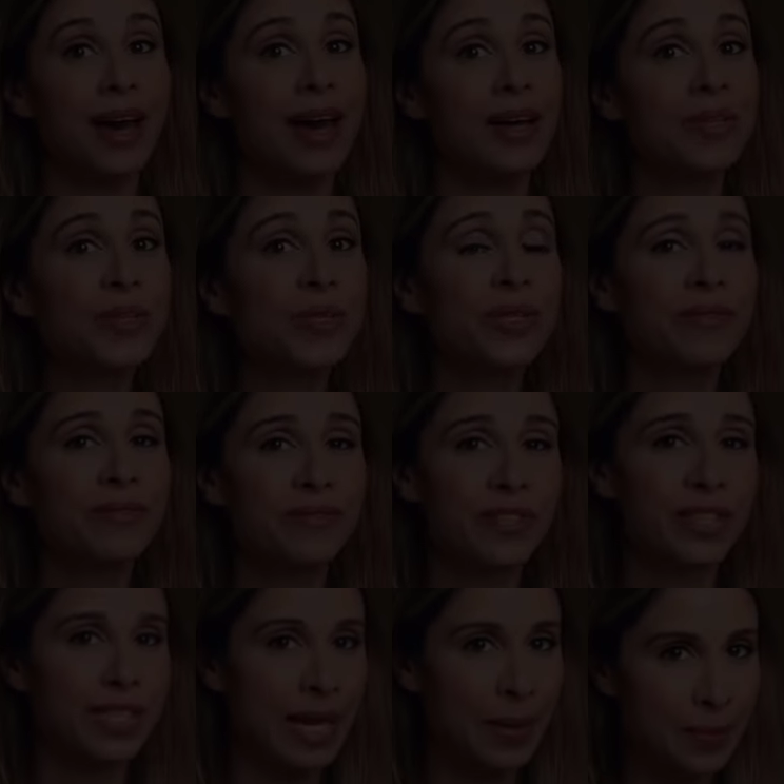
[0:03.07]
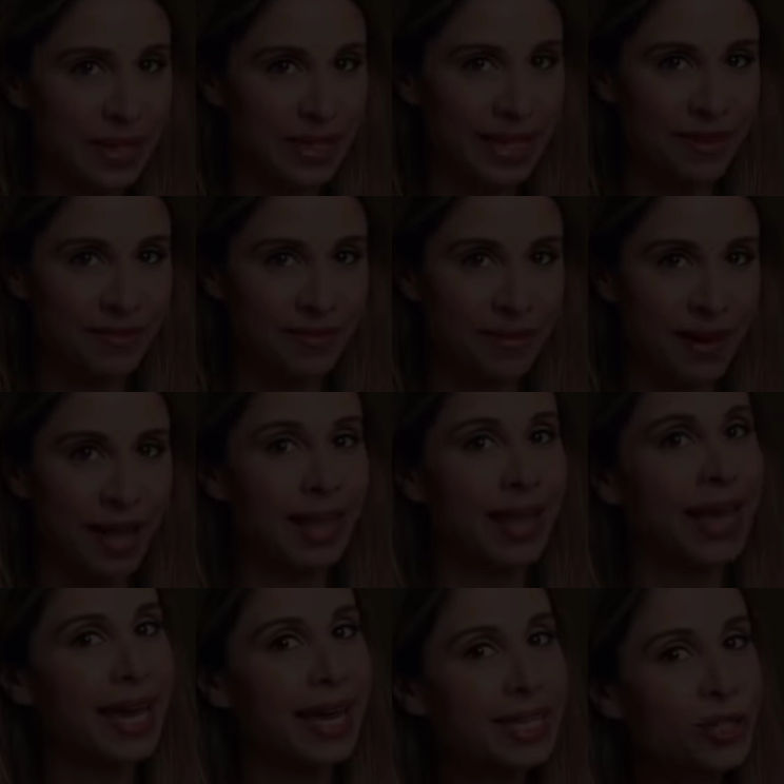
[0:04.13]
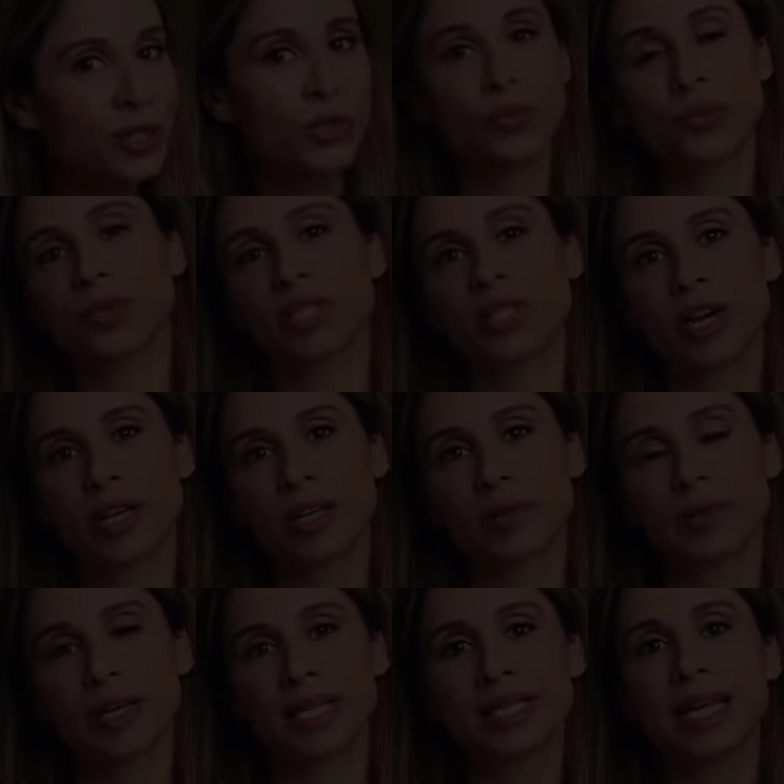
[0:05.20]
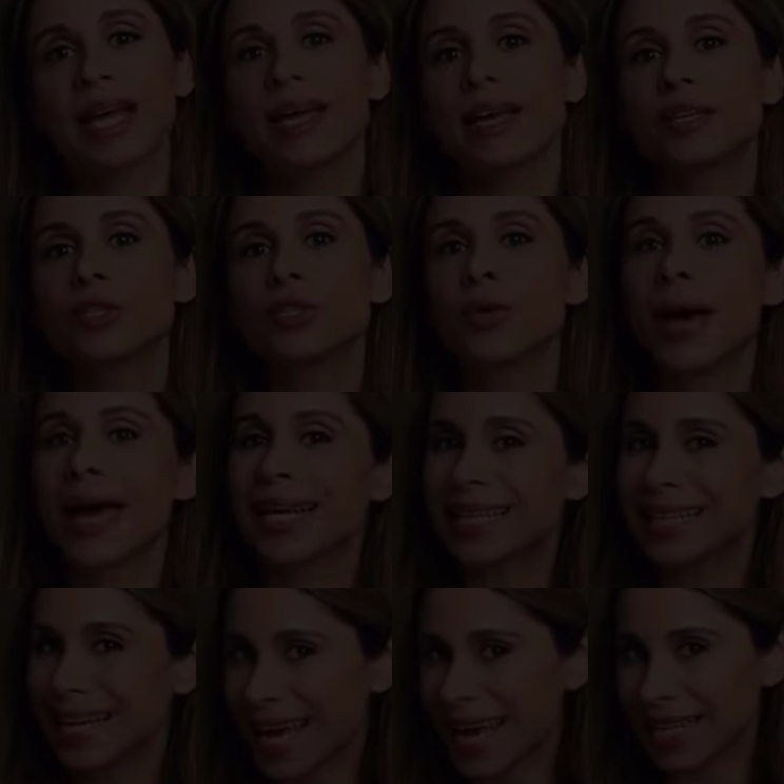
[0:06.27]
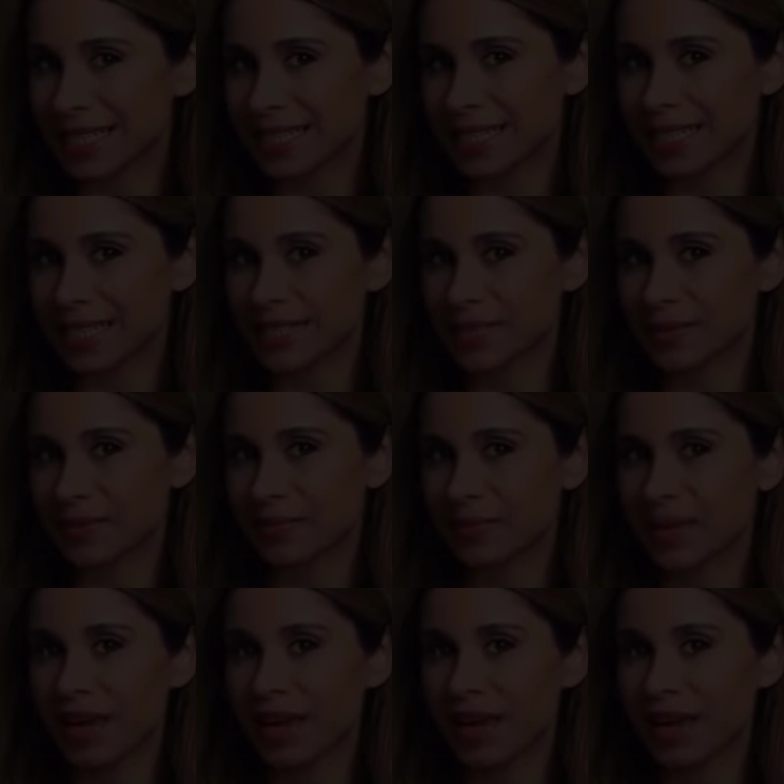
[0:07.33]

How to convert a PDF file into a Word document so I can edit it.